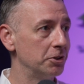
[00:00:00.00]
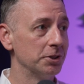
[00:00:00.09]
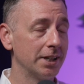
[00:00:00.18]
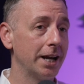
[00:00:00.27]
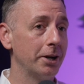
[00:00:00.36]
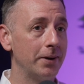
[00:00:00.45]
It
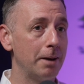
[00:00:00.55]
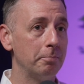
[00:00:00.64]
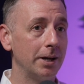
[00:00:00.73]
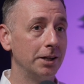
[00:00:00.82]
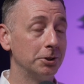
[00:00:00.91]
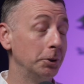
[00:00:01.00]
doesn't get you an
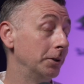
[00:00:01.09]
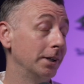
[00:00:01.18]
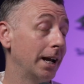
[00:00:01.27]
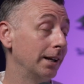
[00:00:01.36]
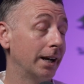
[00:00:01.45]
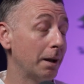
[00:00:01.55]
MP. So you could
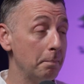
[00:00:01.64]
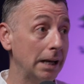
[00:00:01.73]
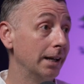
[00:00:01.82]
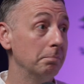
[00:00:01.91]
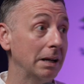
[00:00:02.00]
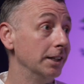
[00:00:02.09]
get like
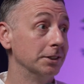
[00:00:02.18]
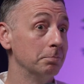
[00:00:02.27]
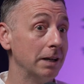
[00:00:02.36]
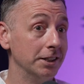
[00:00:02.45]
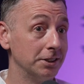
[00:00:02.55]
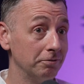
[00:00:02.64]
millions and
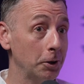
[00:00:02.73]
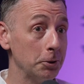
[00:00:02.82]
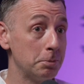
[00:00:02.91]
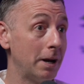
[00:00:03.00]
millions of votes,